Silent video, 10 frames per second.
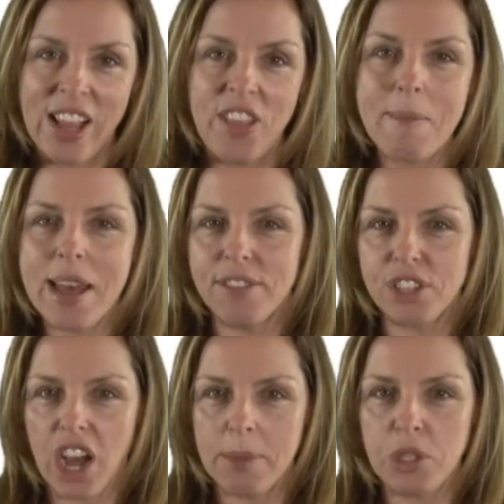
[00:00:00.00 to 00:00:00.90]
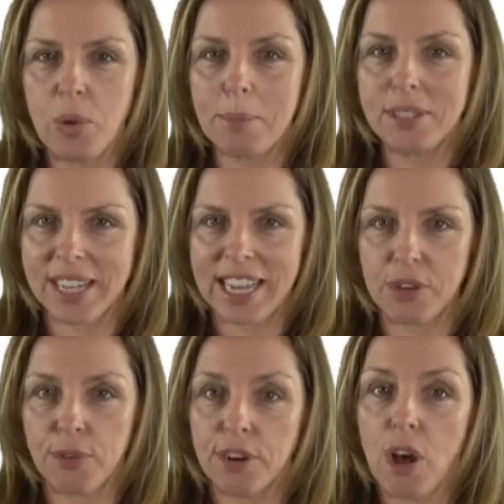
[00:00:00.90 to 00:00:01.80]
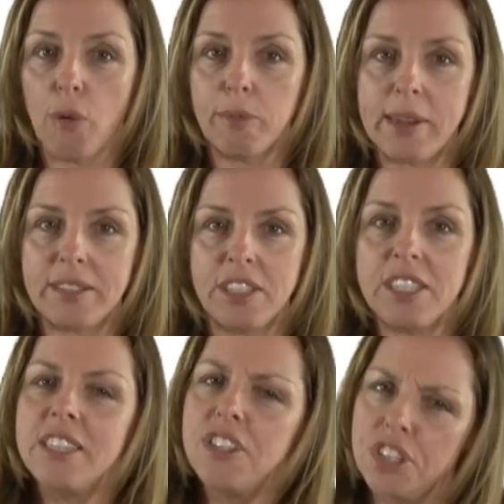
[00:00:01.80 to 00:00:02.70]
The amount of times you update your on-hold message is